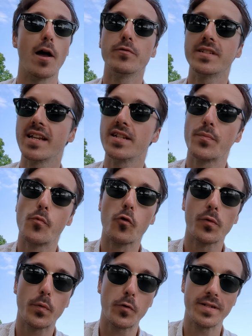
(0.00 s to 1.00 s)
I would say it's
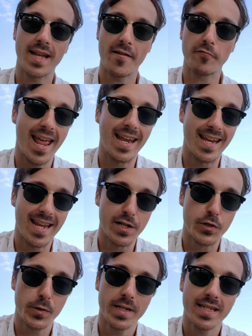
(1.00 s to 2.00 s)
more important to have an
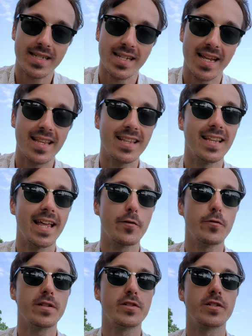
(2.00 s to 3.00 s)
interest in the
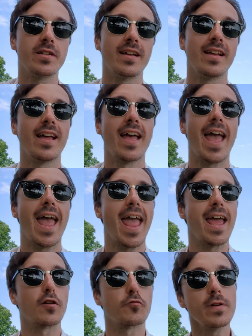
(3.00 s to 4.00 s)
language,
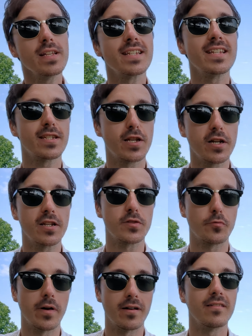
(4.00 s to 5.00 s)
and a reason is good
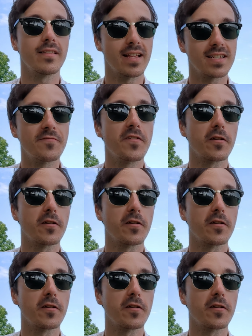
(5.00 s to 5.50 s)
as well. That's